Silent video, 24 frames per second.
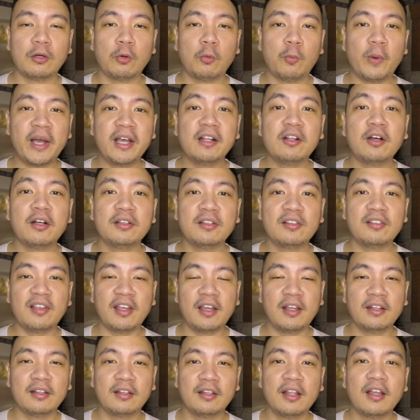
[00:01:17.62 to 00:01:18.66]
While on this
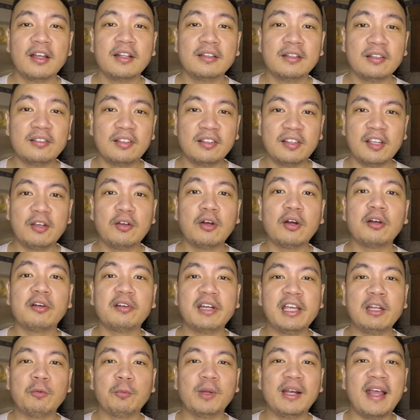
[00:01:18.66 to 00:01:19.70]
end, the Citicore
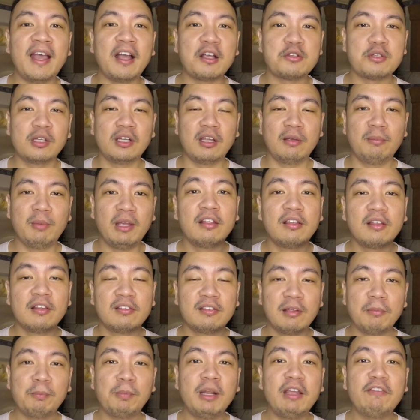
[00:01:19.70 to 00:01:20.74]
REIT will actually be
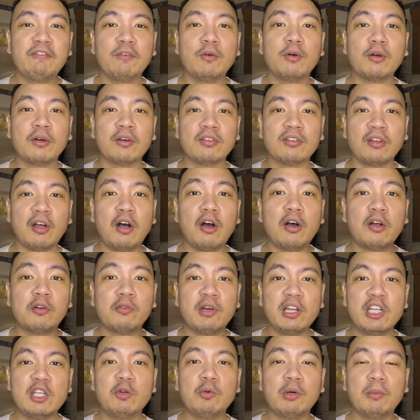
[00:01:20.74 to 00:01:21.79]
simply focused on
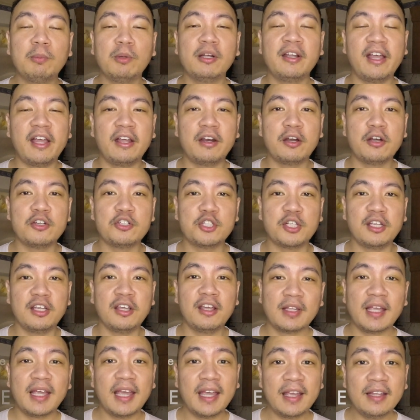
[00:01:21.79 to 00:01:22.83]
renewable energy
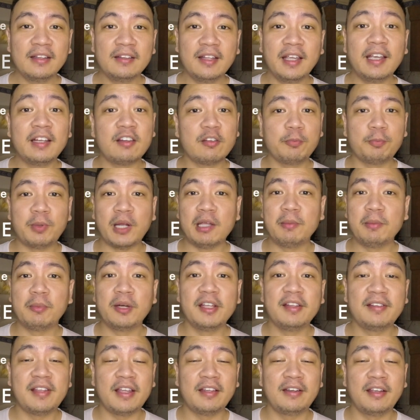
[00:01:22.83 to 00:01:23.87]
and its primary
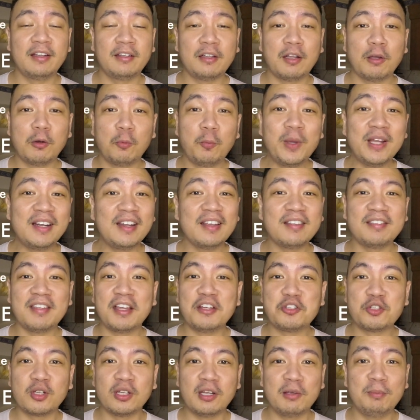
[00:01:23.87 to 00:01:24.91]
tenant will
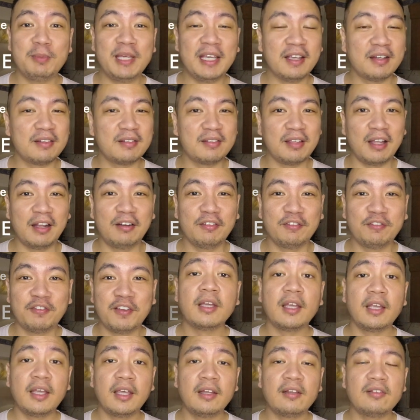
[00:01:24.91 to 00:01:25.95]
essentially be itself,
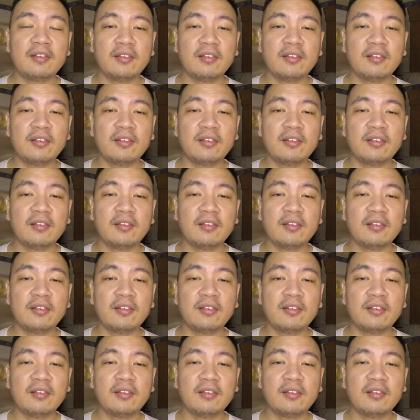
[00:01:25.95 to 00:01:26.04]
its